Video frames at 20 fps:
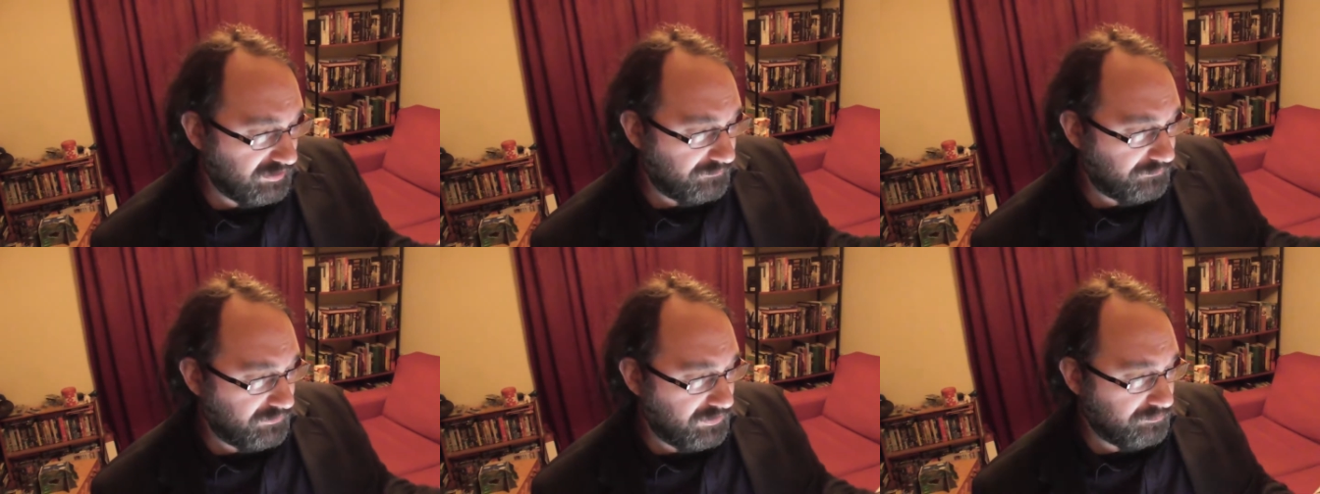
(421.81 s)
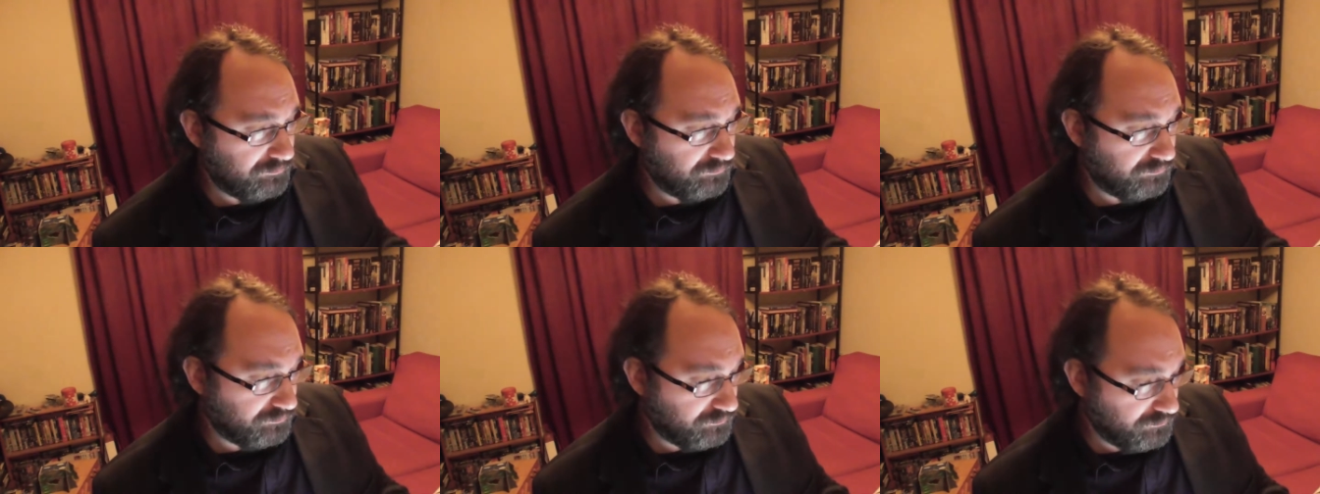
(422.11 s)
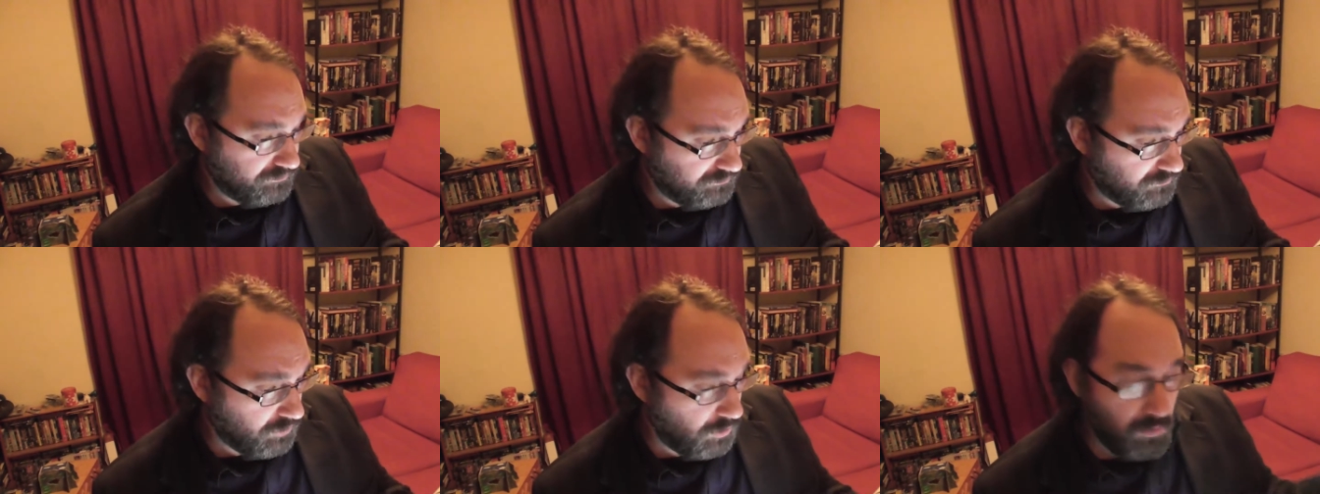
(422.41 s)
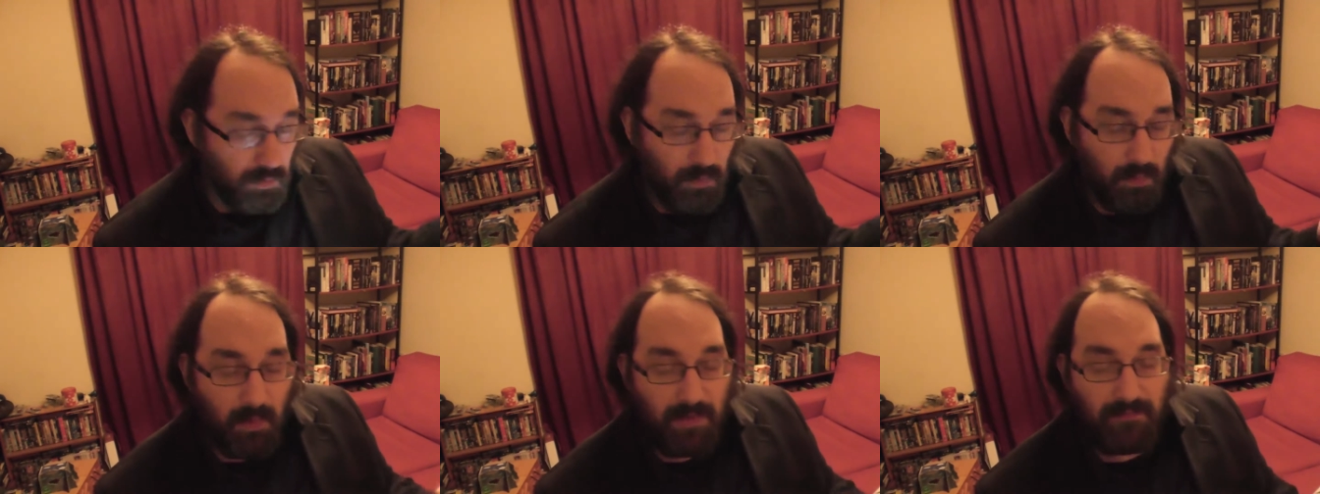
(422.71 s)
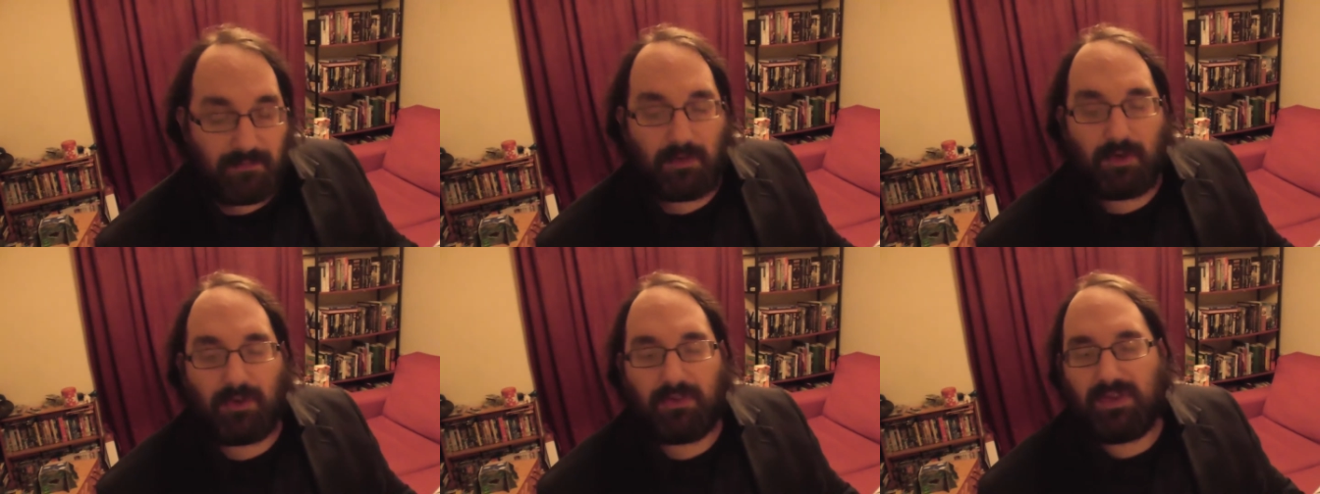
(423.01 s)
I think
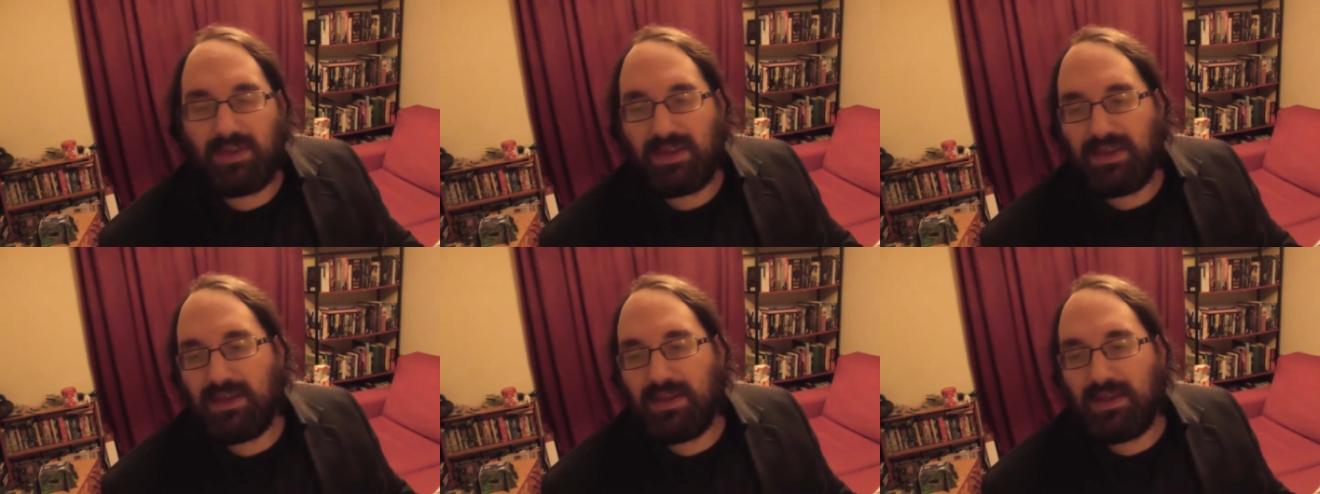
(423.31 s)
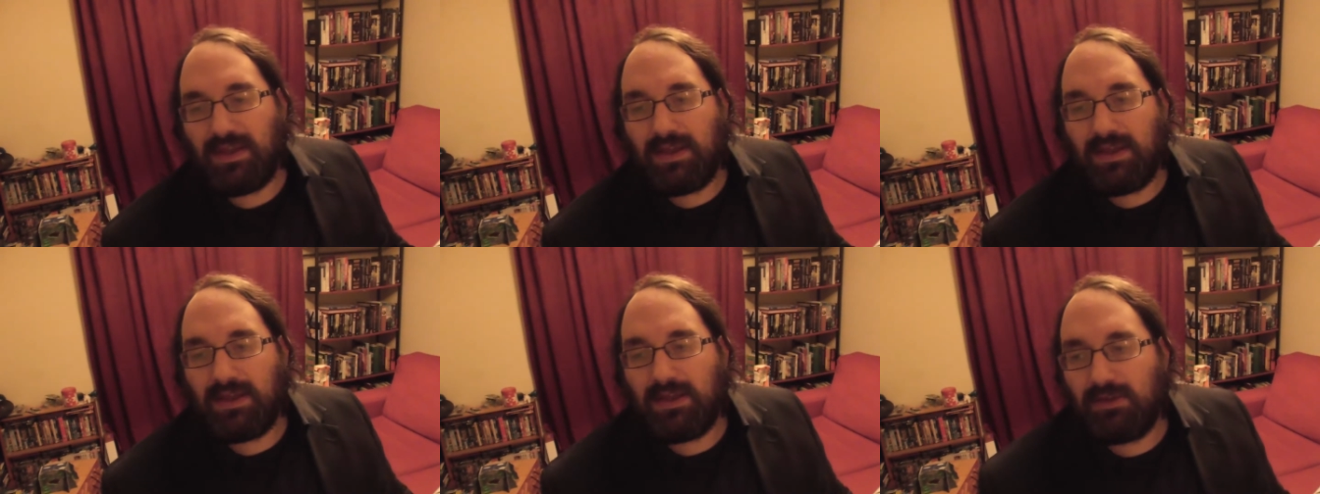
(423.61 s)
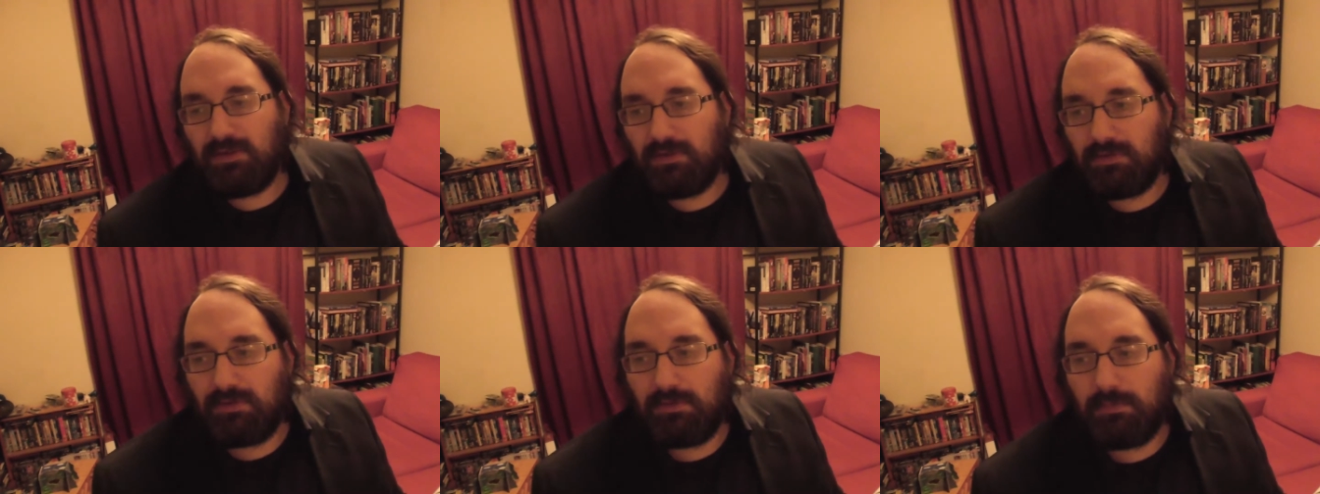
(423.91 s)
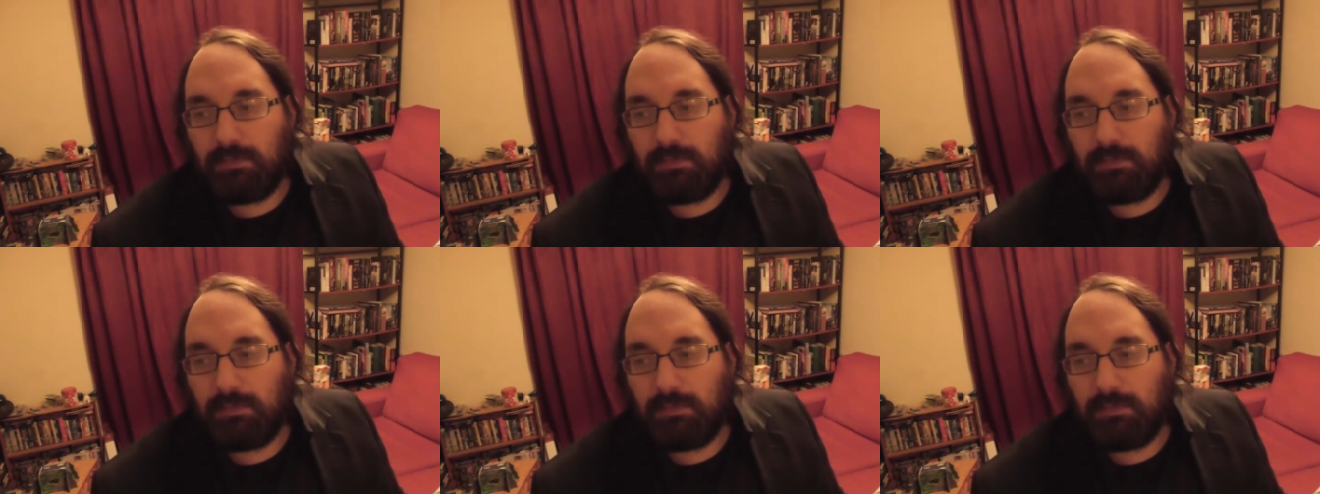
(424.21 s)
we've got the uh,